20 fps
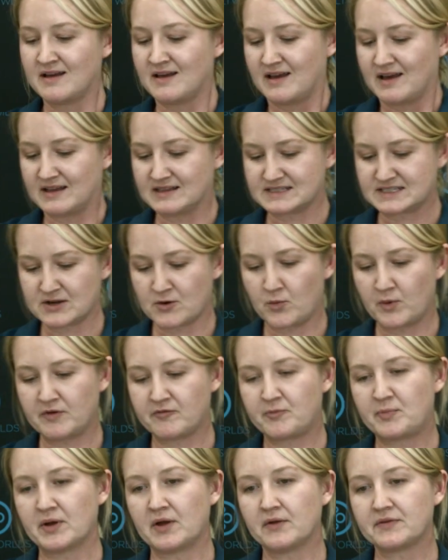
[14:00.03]
And so
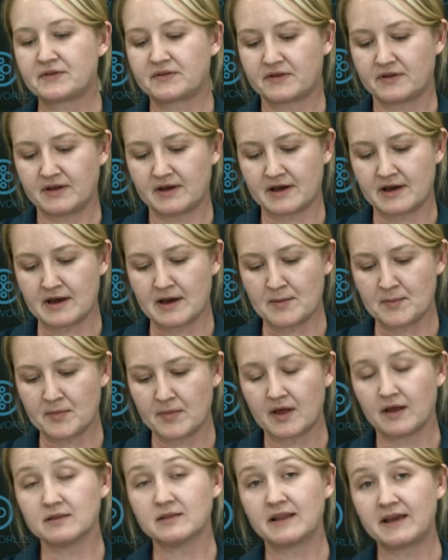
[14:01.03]
we've built
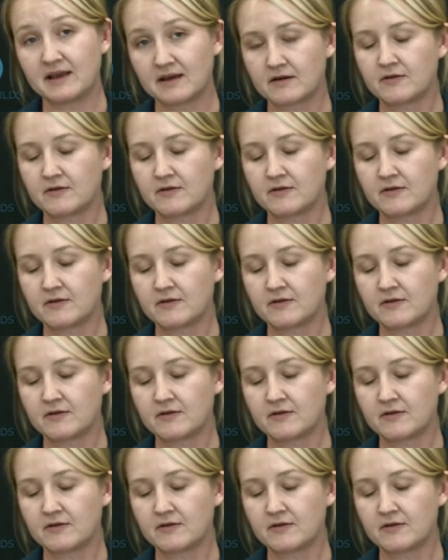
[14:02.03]
a link